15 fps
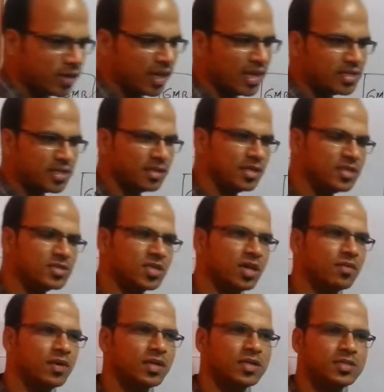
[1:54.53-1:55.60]
day let's say this
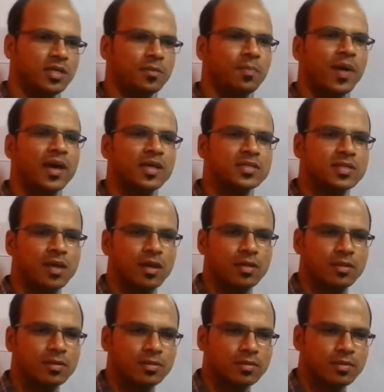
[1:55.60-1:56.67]
server is in pakistan